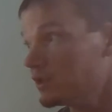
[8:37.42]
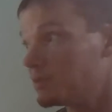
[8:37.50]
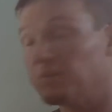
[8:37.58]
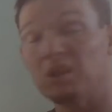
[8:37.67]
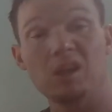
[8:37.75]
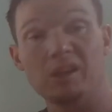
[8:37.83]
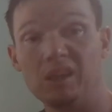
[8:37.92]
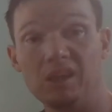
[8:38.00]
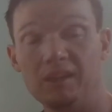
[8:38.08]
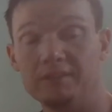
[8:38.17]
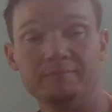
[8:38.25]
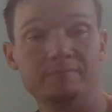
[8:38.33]

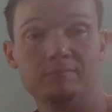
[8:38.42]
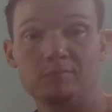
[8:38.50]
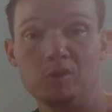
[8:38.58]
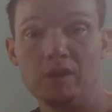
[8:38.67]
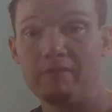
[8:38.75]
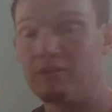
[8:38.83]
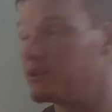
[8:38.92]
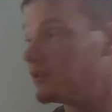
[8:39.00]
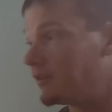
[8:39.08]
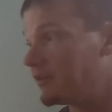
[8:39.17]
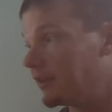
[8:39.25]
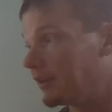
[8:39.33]
spelunking, whatever you
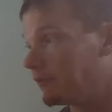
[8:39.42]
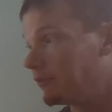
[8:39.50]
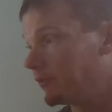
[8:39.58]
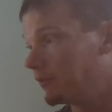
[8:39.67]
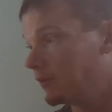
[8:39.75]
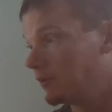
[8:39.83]
could think of.